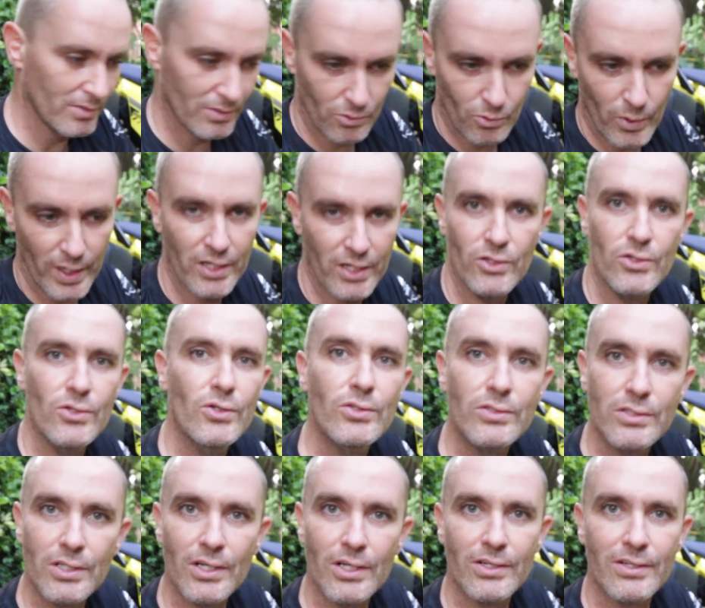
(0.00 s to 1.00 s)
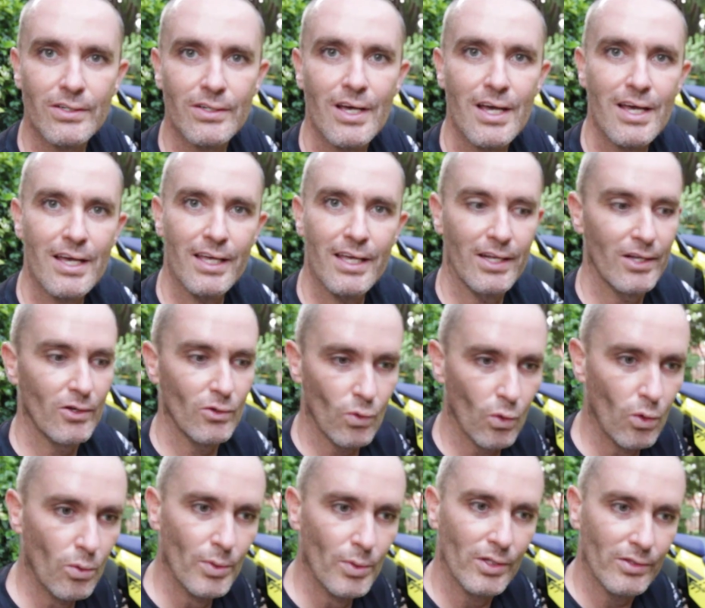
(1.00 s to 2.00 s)
quick U-turn in a
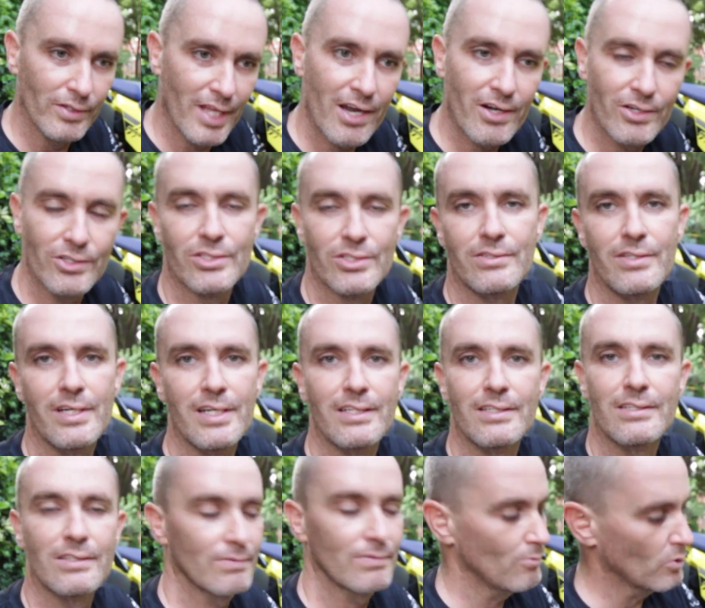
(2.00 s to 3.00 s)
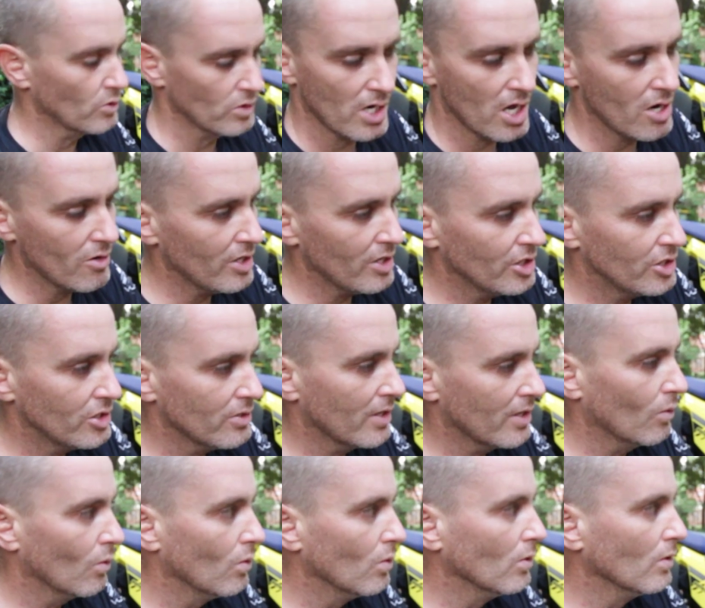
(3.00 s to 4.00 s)
normal narrow street was no issue at
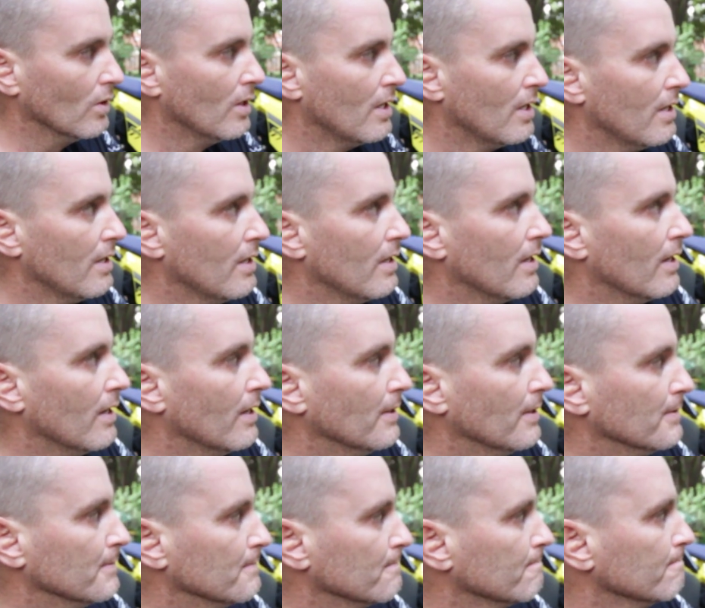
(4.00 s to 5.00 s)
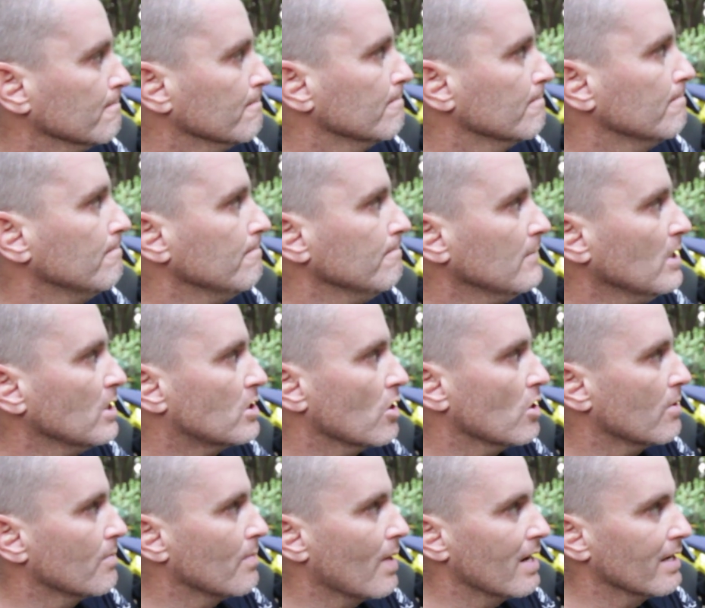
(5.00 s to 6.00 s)
all. So
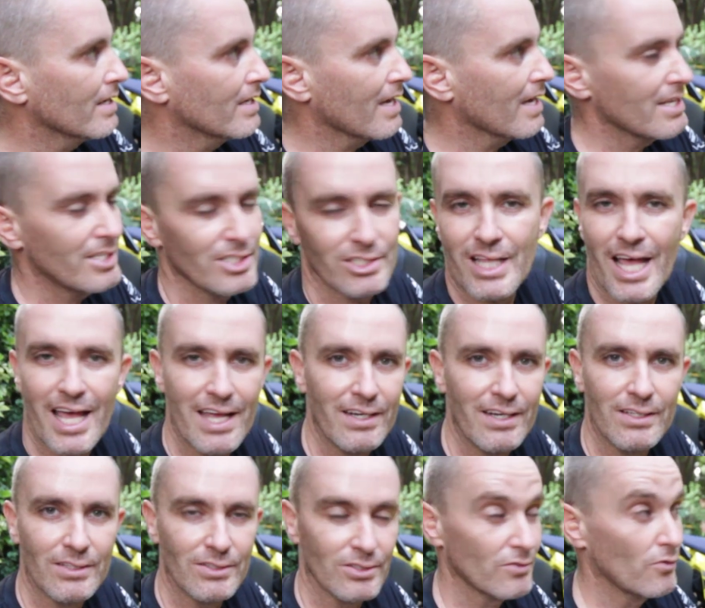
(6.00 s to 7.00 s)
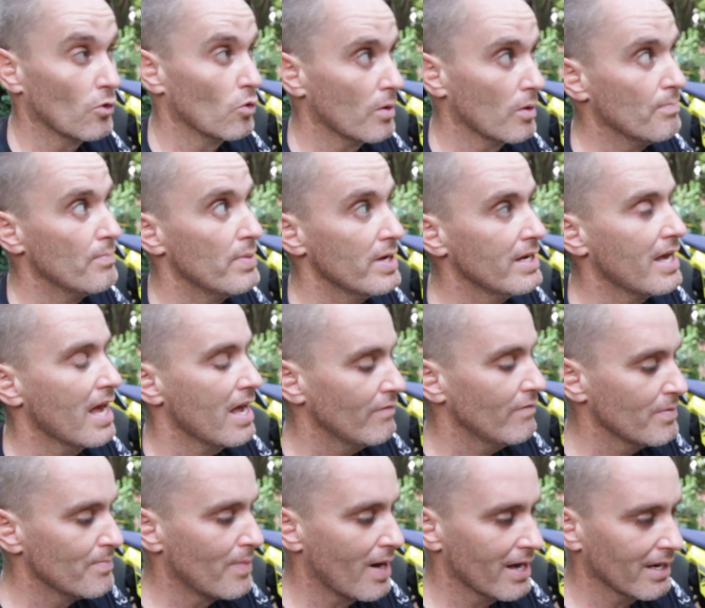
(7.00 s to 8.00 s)
the bike, it just handles, for a big
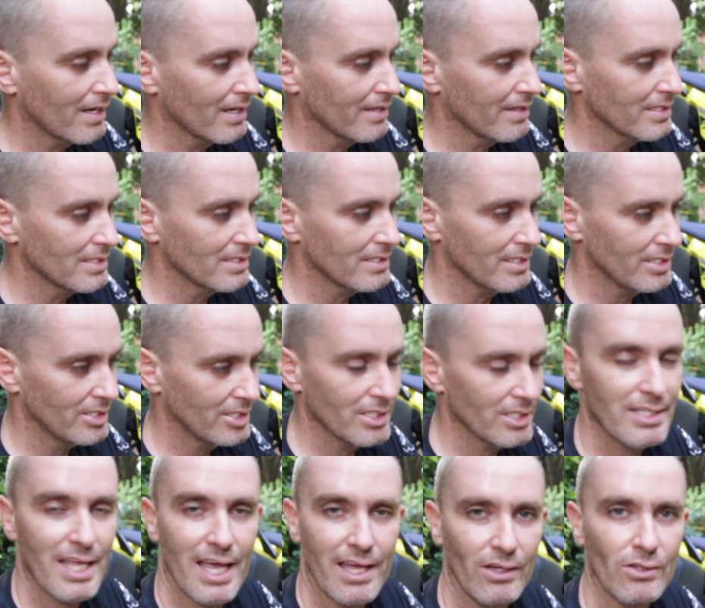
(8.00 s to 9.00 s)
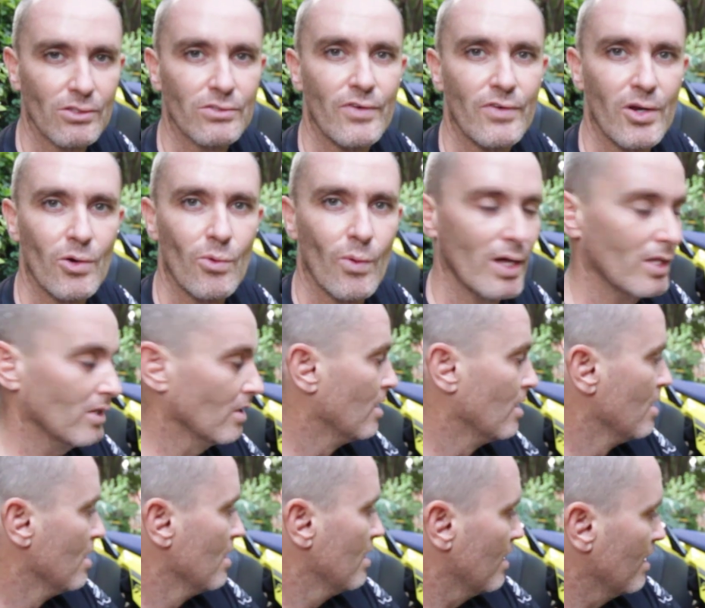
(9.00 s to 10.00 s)
heavy bike like this, it just handles very well
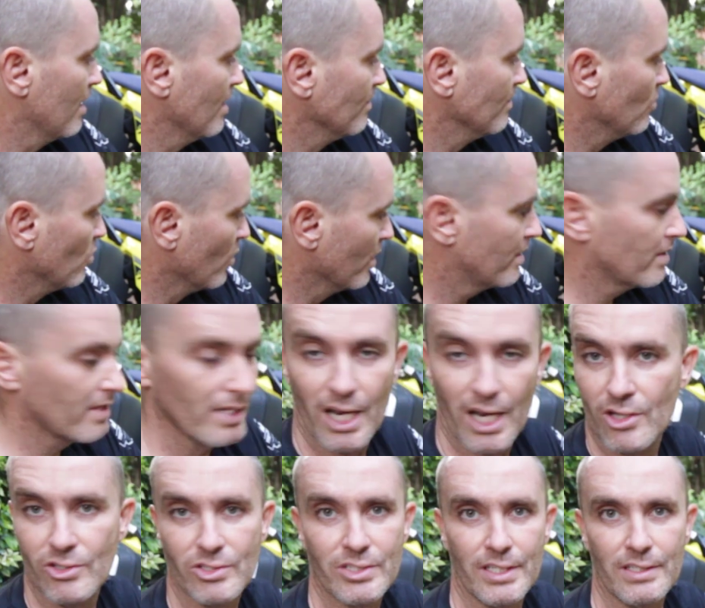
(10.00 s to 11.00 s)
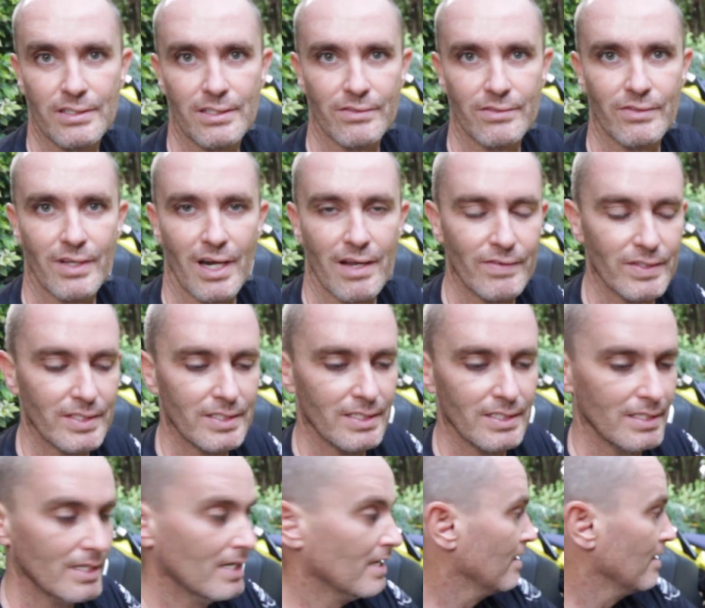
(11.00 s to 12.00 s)
with the low center of
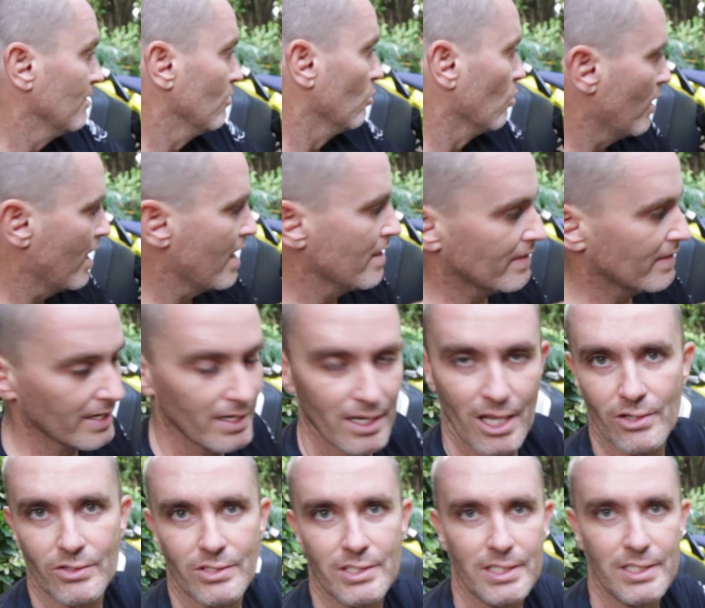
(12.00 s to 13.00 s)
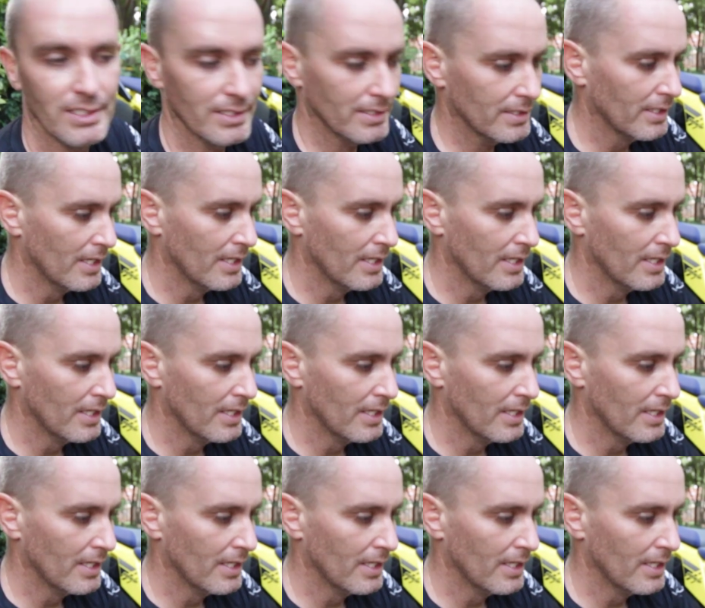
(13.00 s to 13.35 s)
gravity and that low seat.